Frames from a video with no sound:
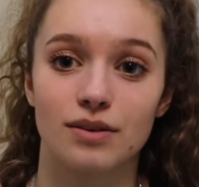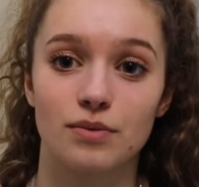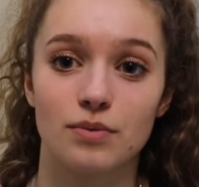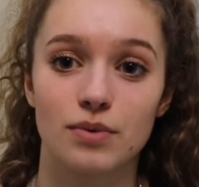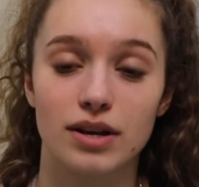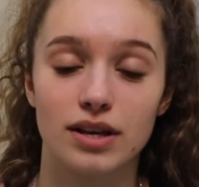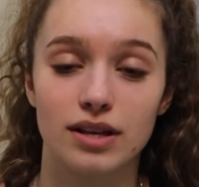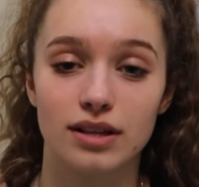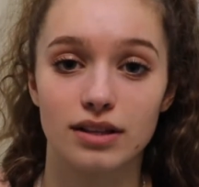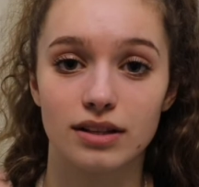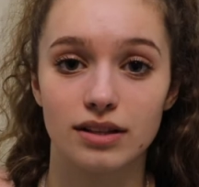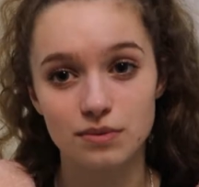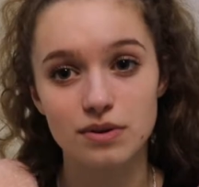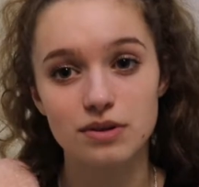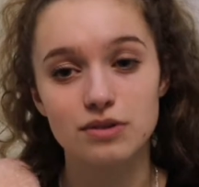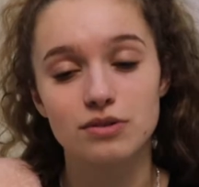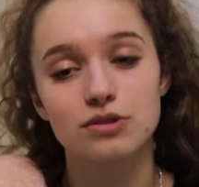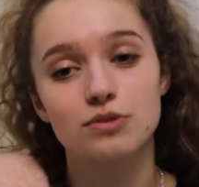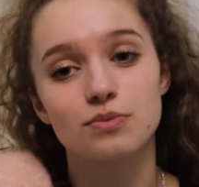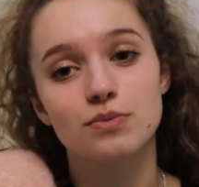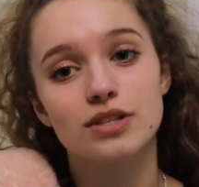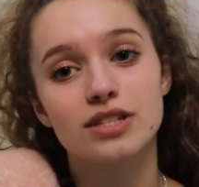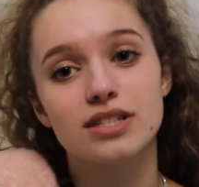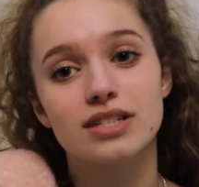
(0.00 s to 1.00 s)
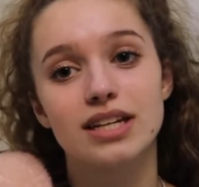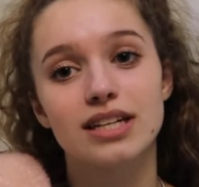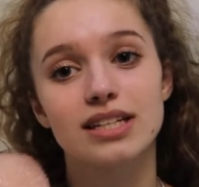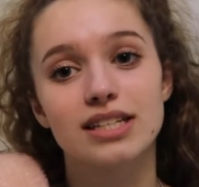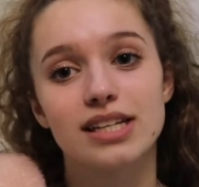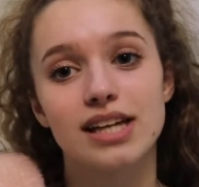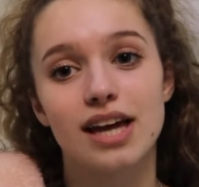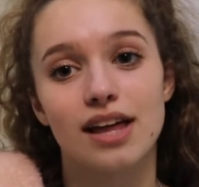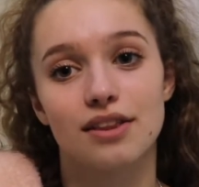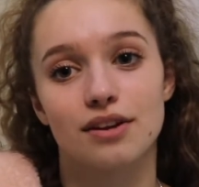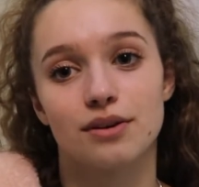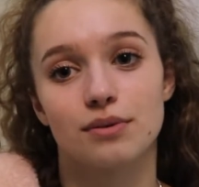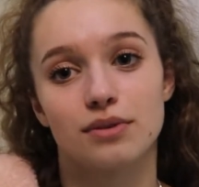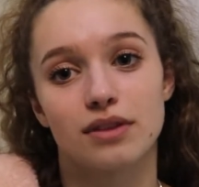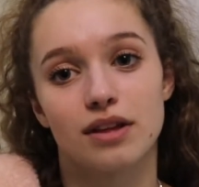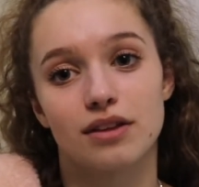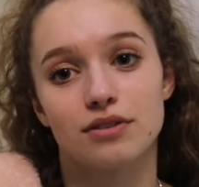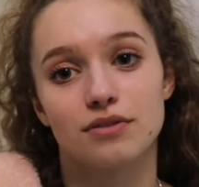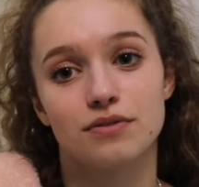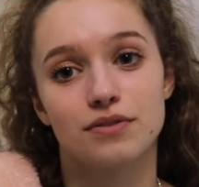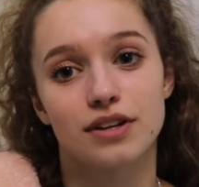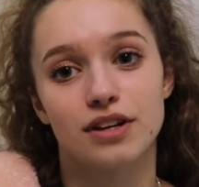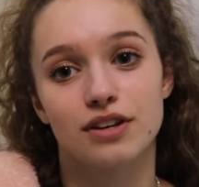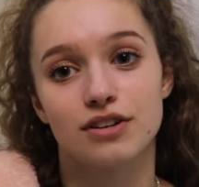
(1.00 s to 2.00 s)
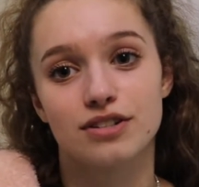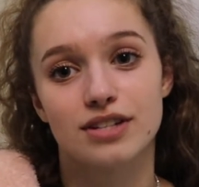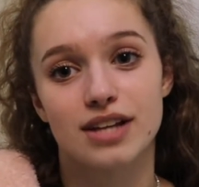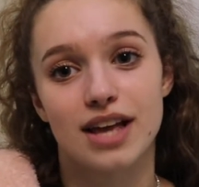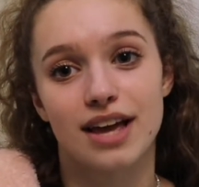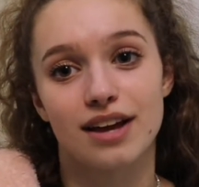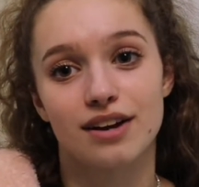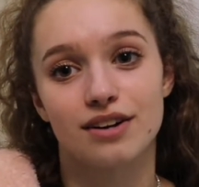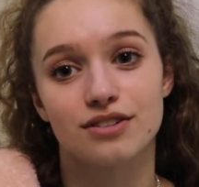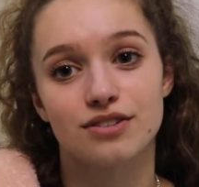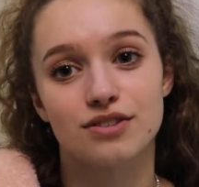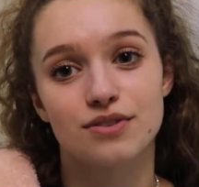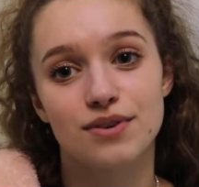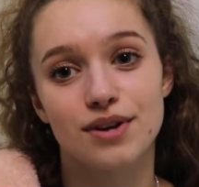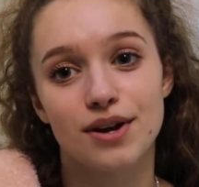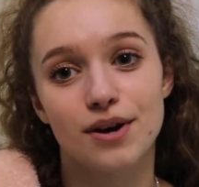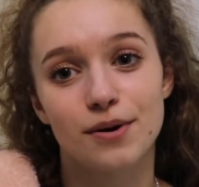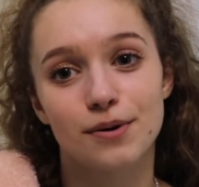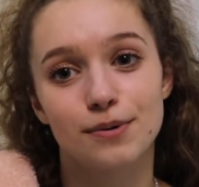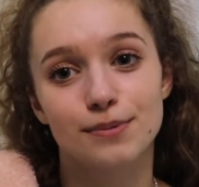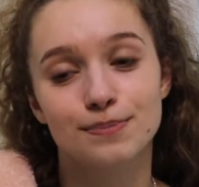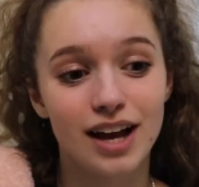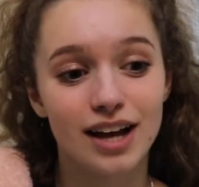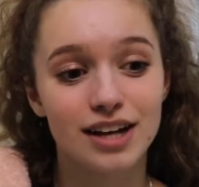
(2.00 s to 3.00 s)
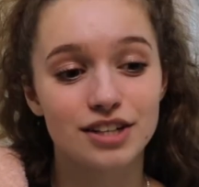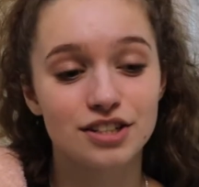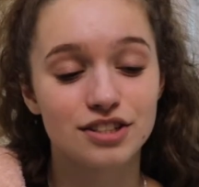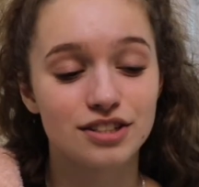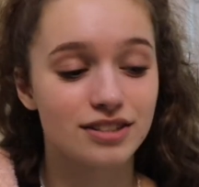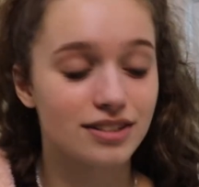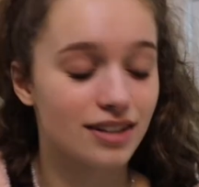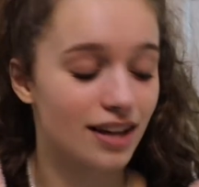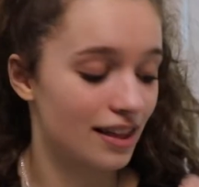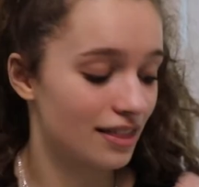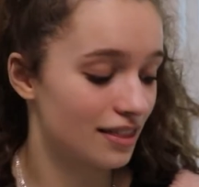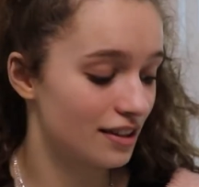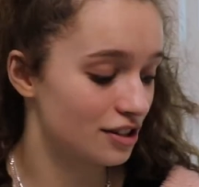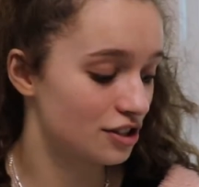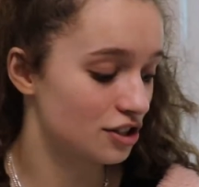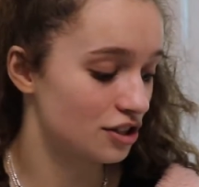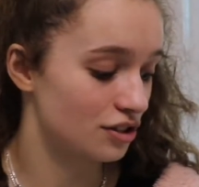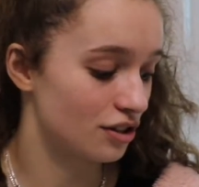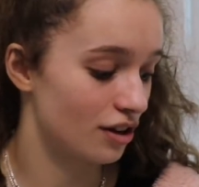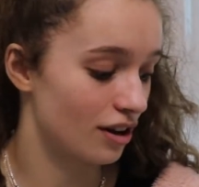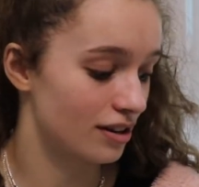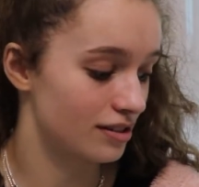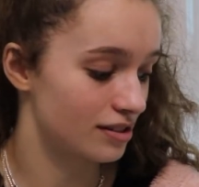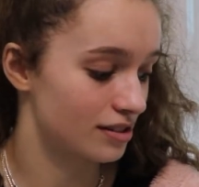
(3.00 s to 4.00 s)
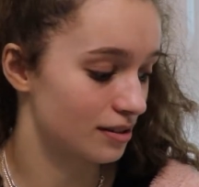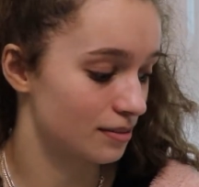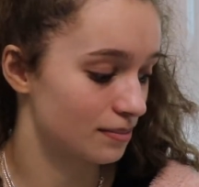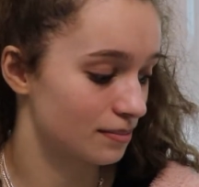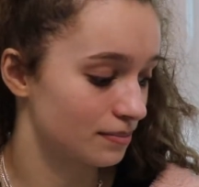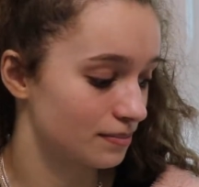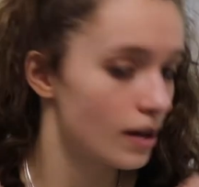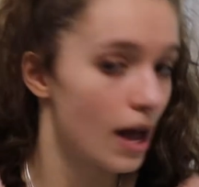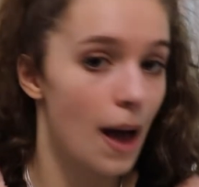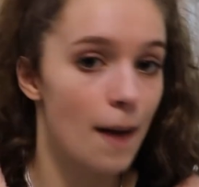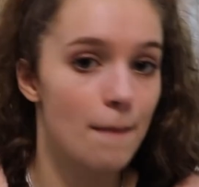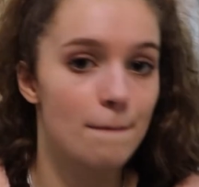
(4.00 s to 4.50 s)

We we just we stick together with other figure skaters, you know? I just I think she's awesome.